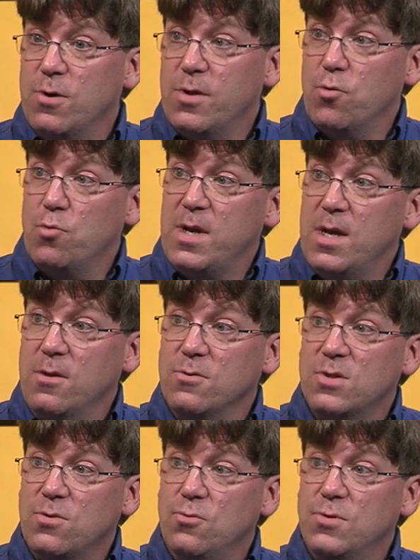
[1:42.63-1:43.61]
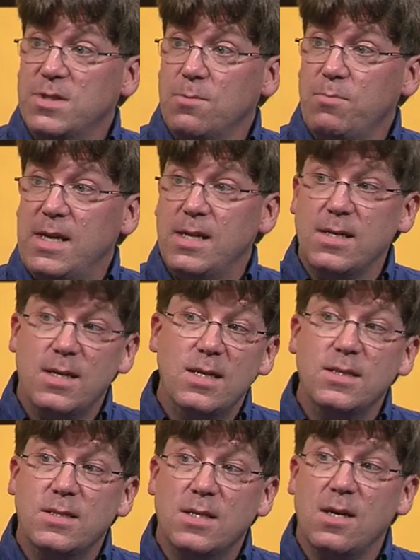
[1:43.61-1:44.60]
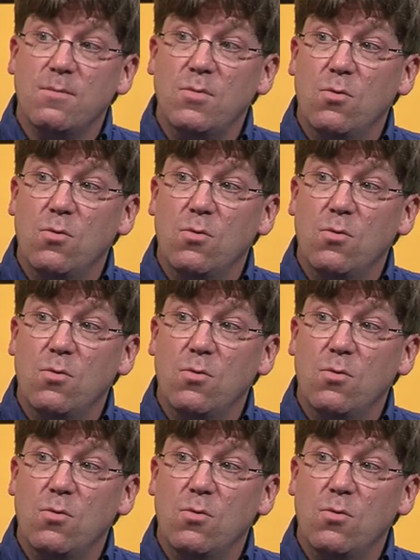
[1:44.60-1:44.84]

where there will be other schools competing against them